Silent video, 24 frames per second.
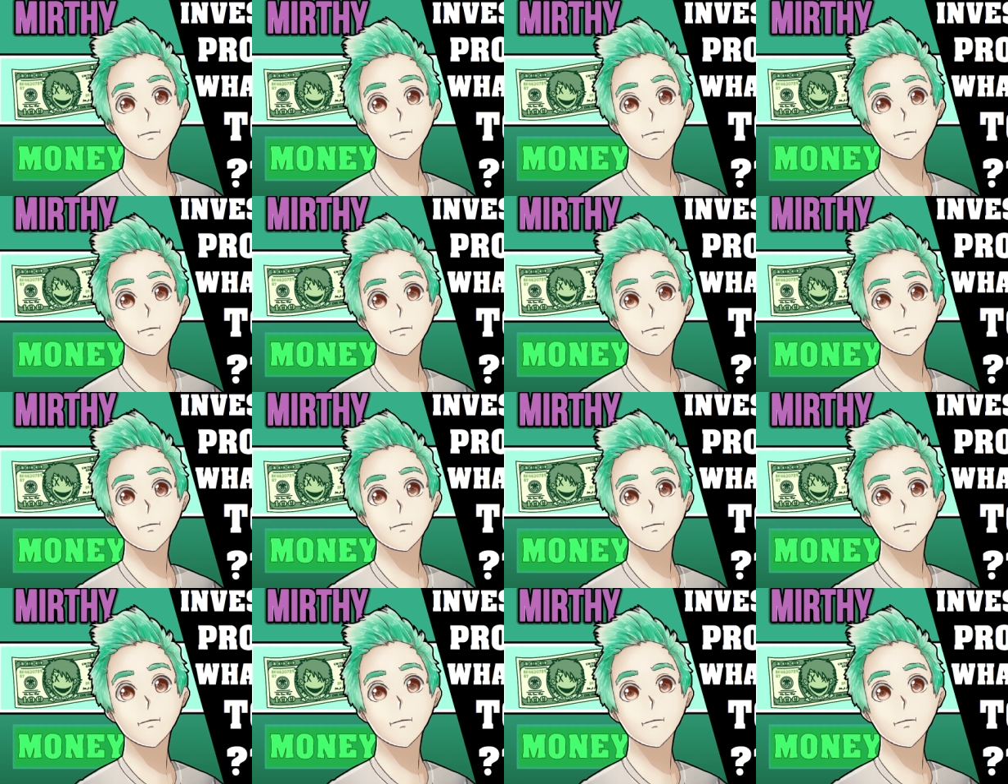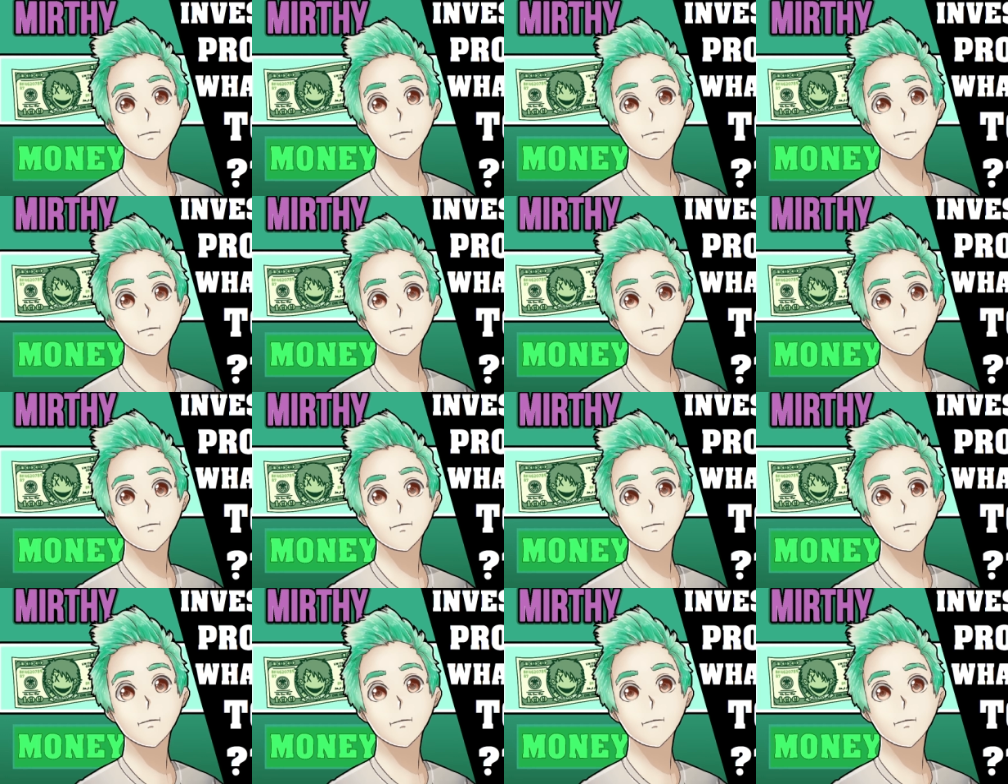for property
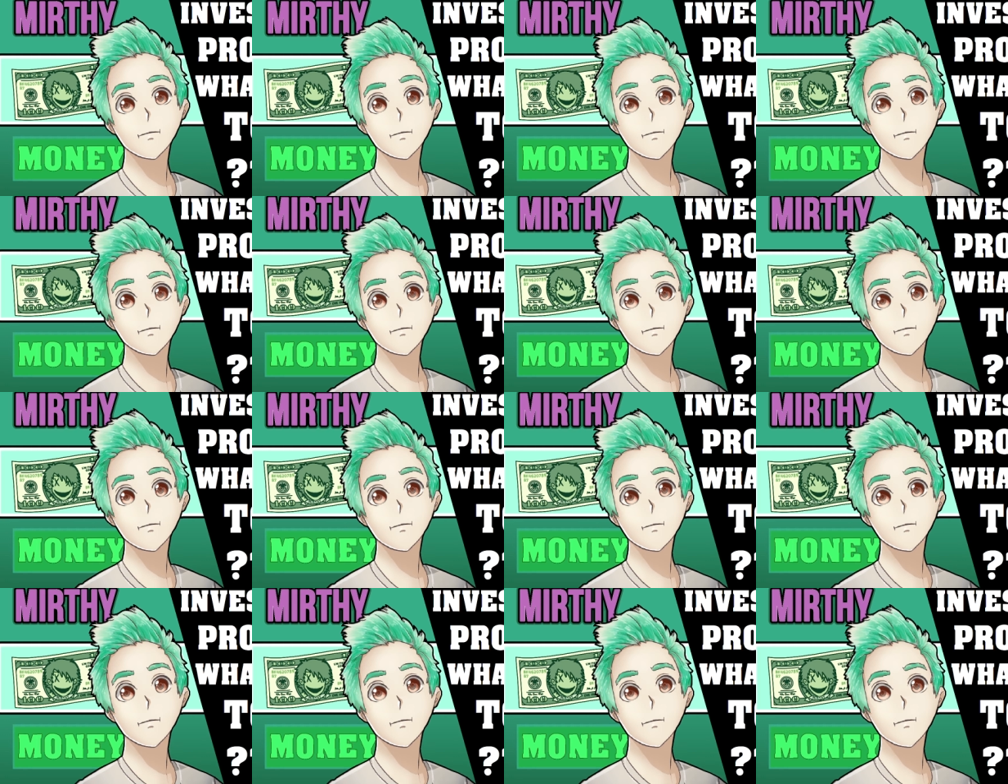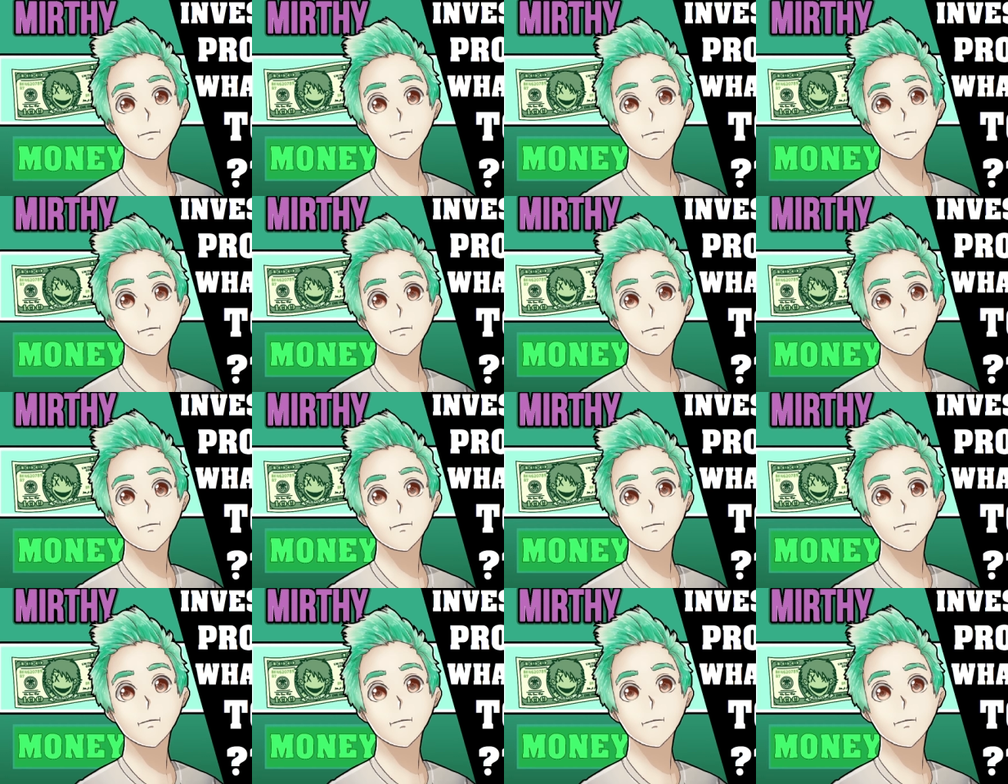investing, for investment
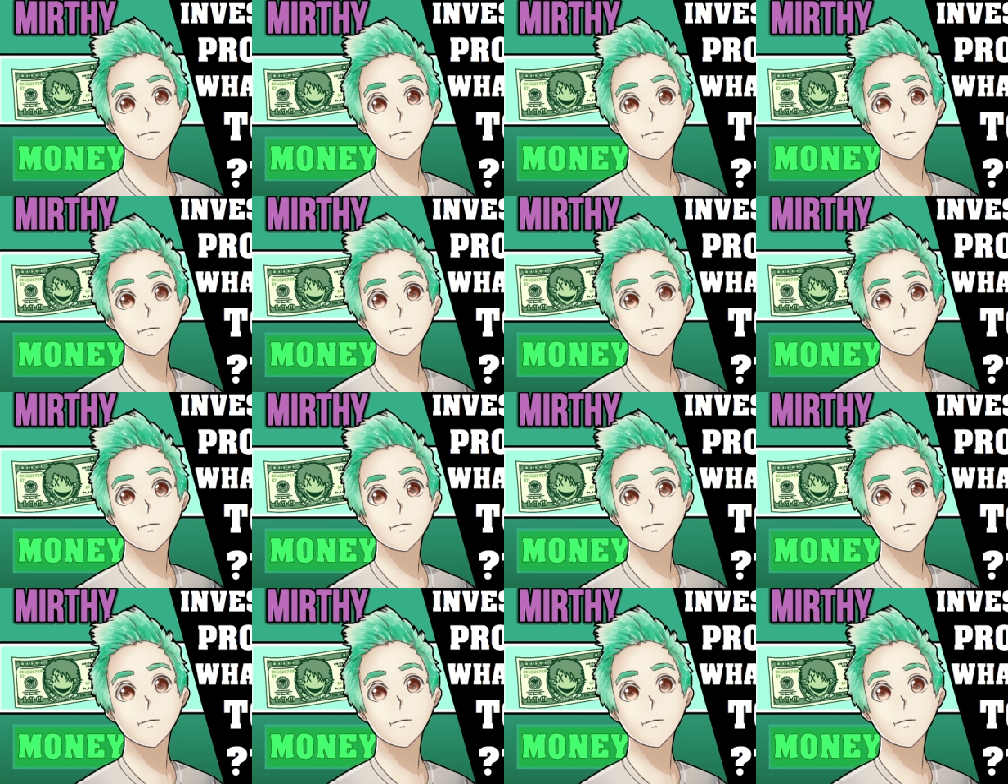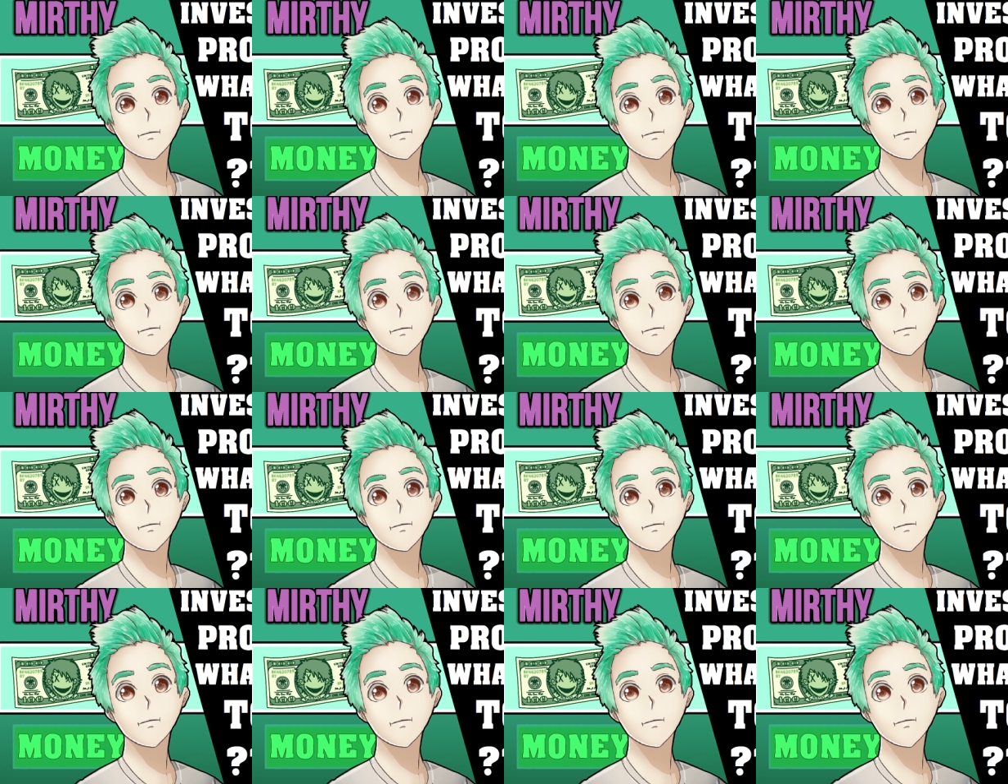properties, income properties,
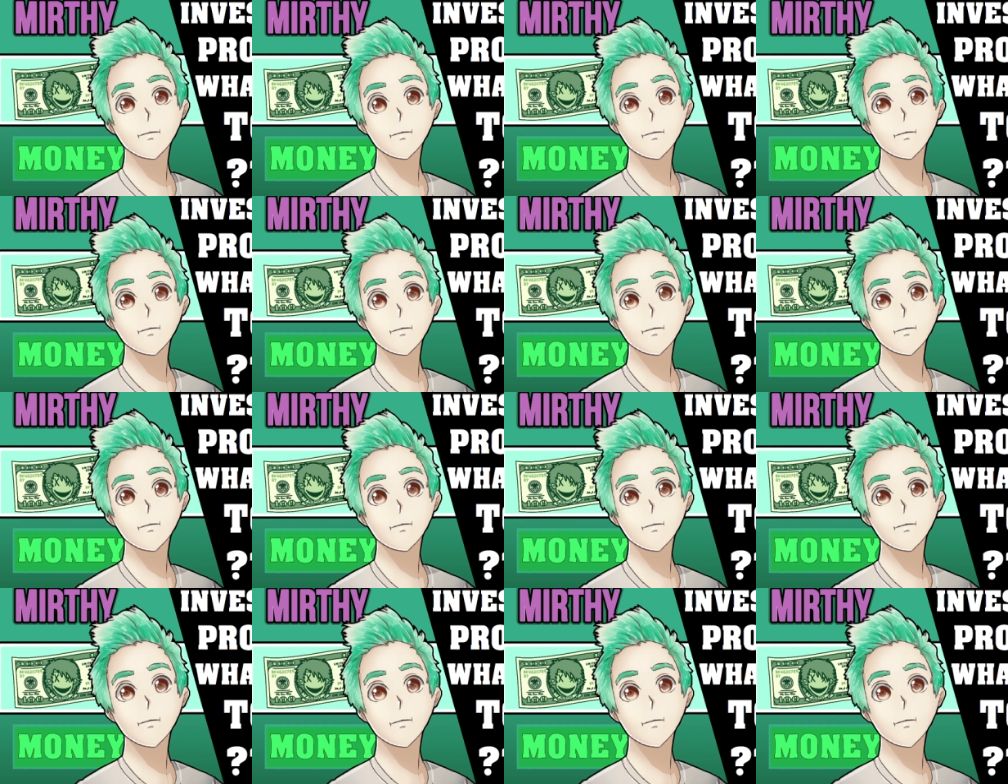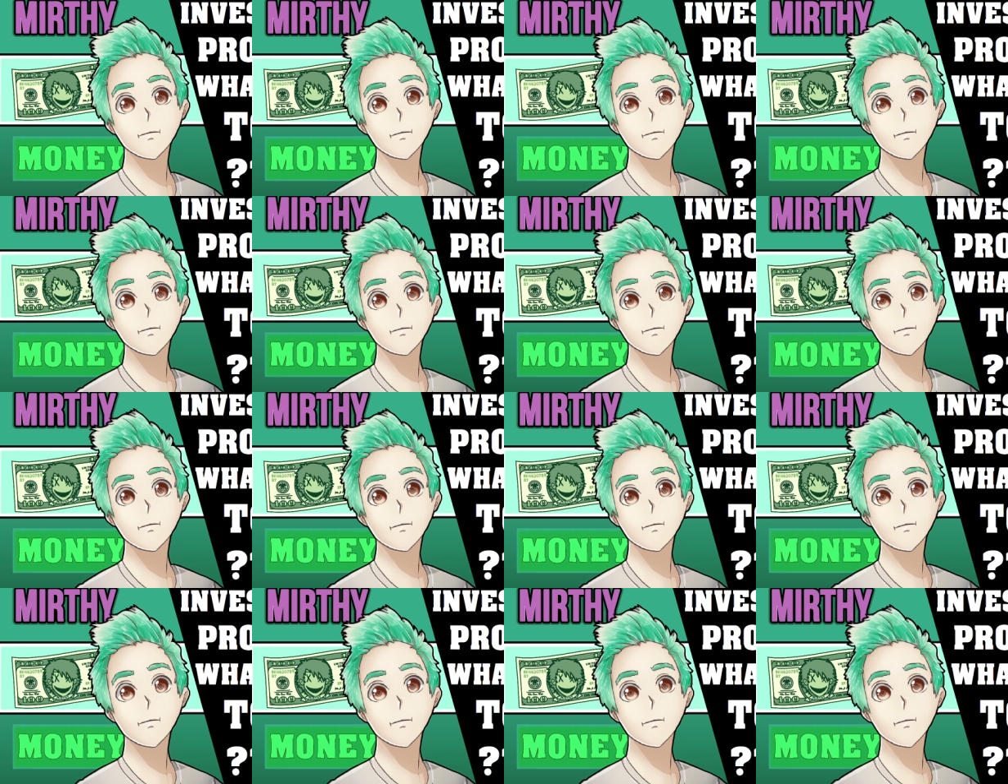whatever you want to call them?